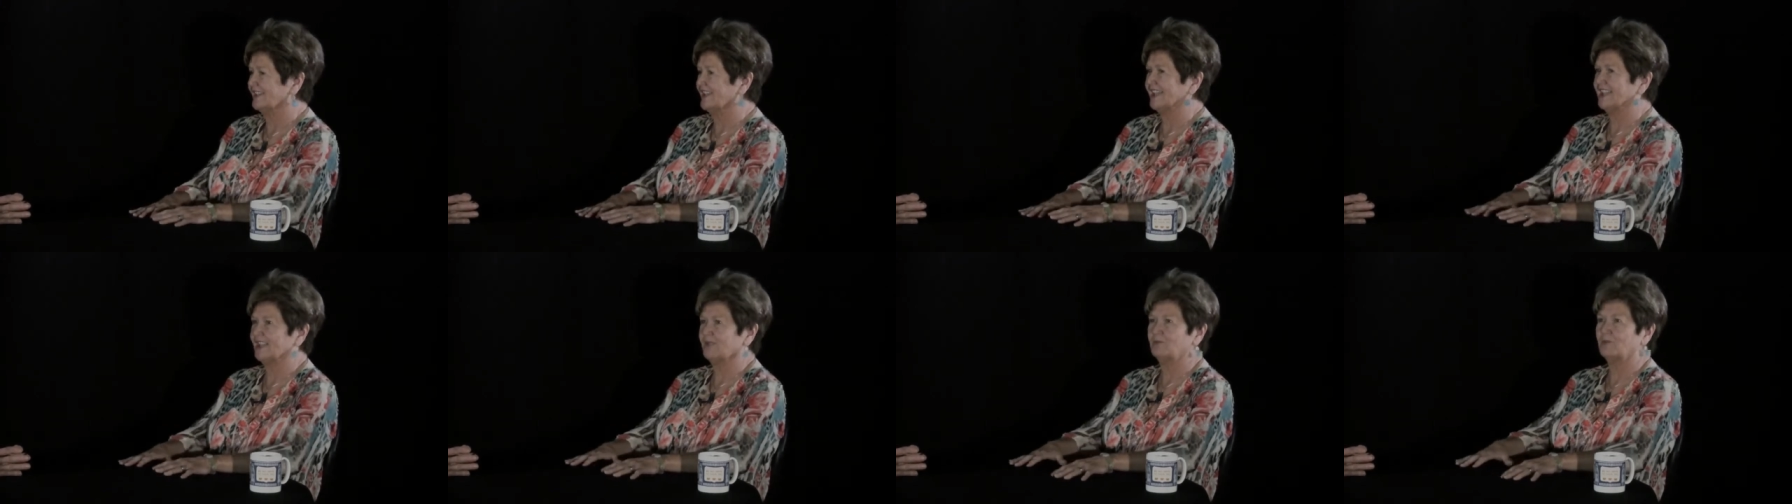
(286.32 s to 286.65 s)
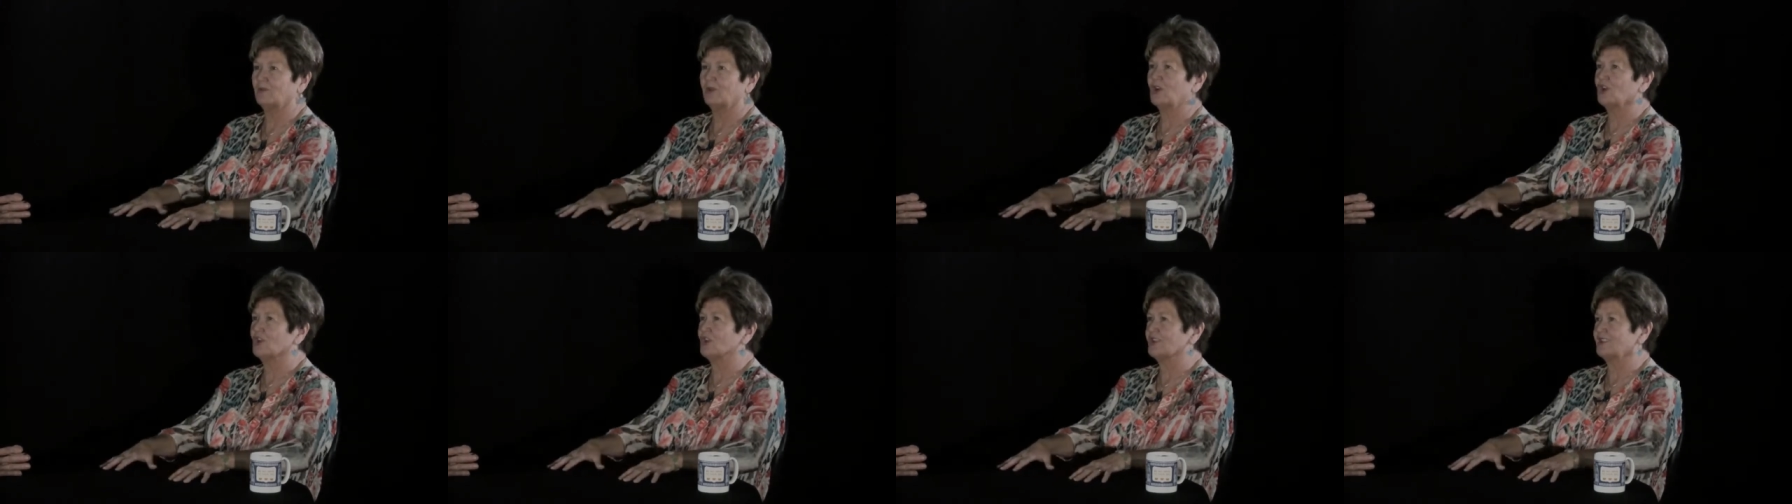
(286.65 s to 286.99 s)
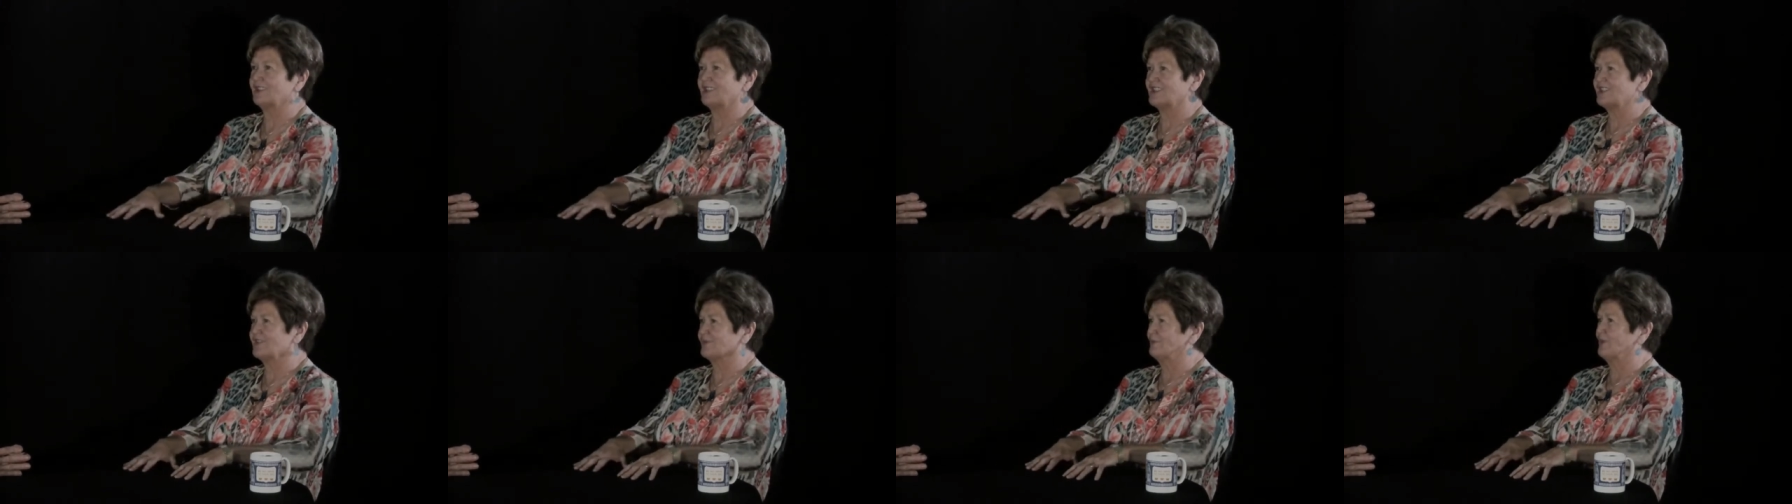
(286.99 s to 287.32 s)
Again, I'm
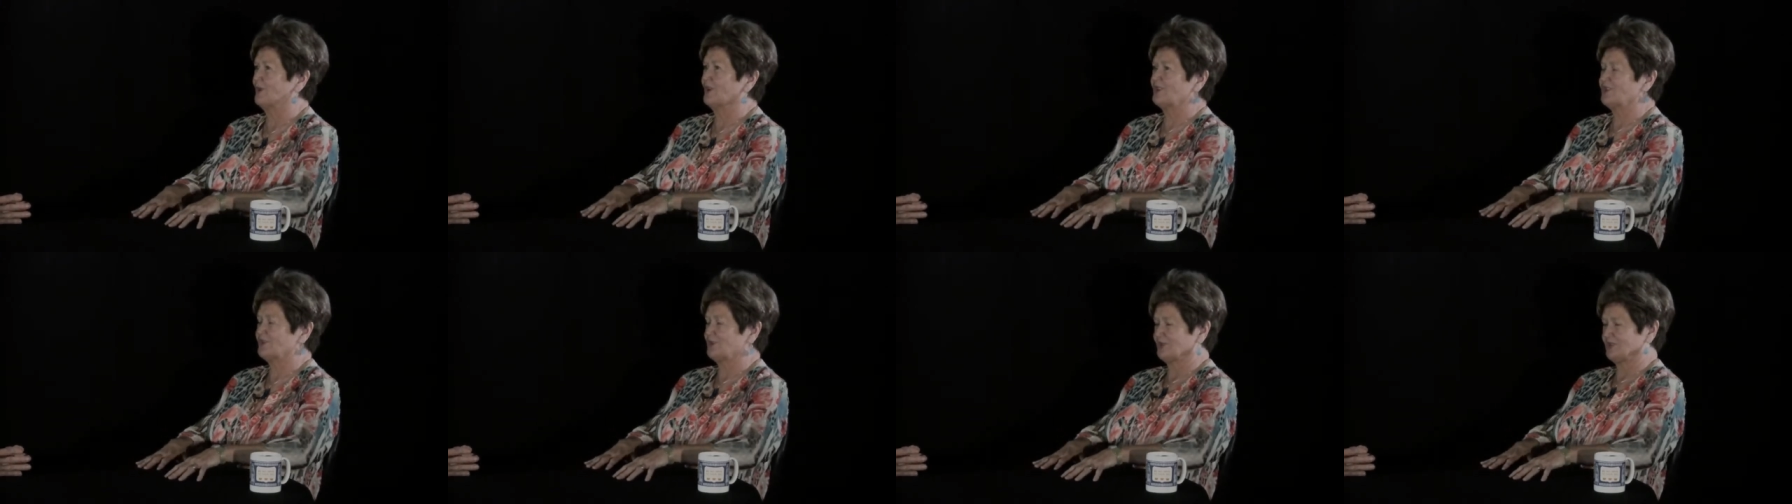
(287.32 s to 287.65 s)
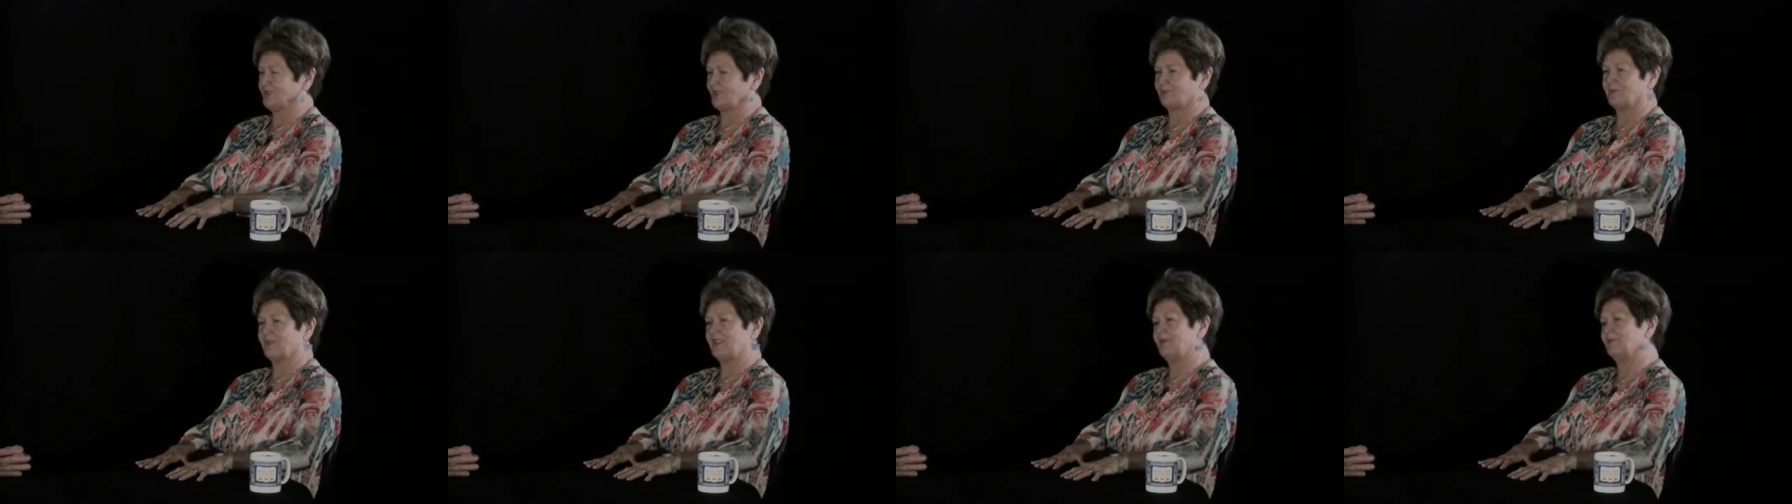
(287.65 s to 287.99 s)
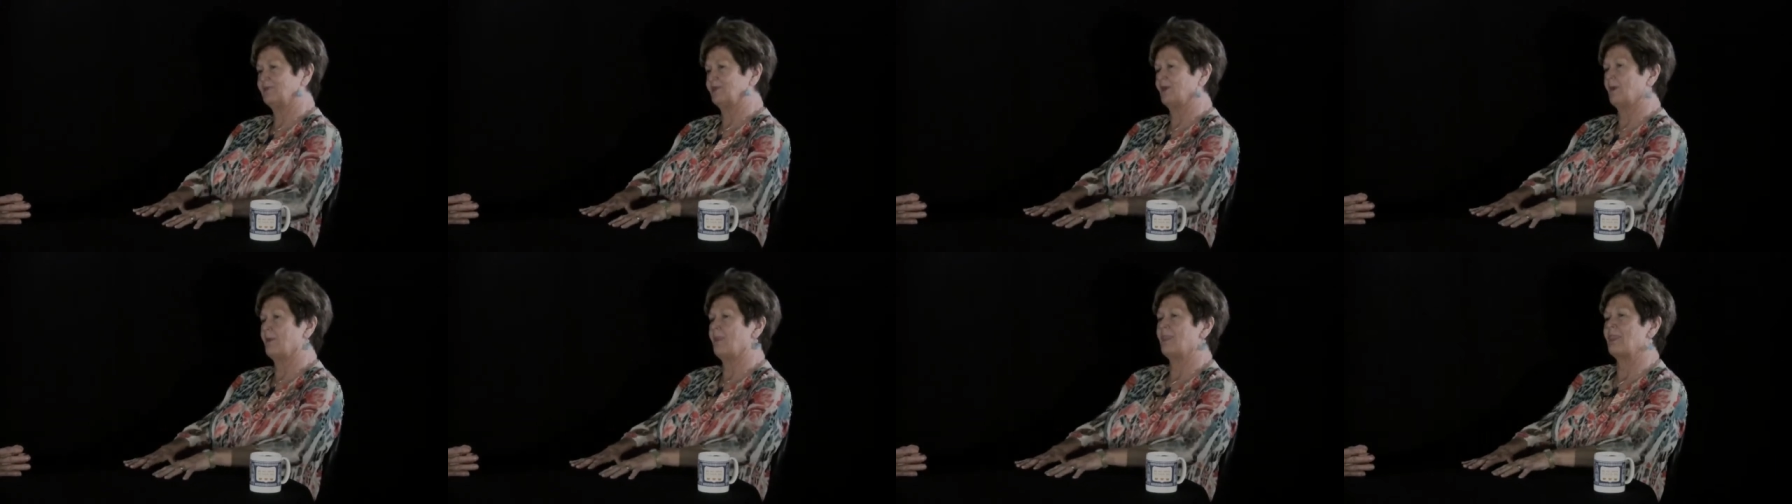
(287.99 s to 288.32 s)
borrowing these from all sorts of
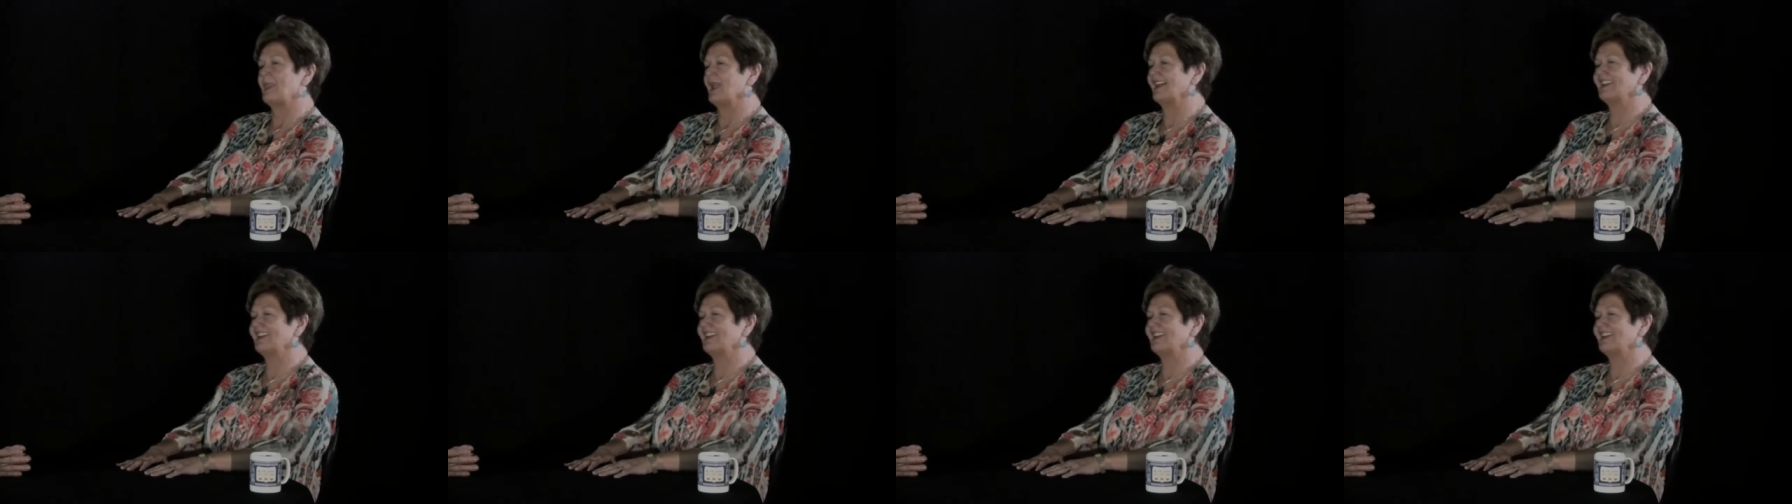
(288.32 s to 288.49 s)
people.